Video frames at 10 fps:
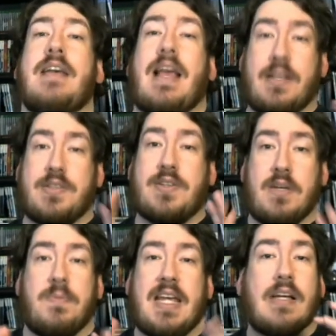and that's going
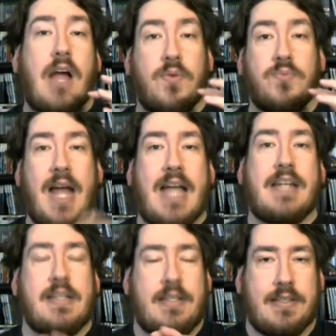to be a
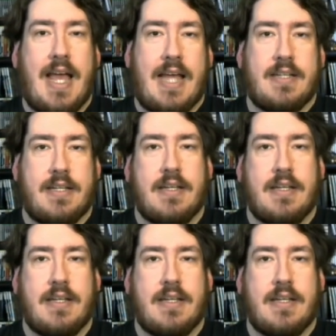Red-led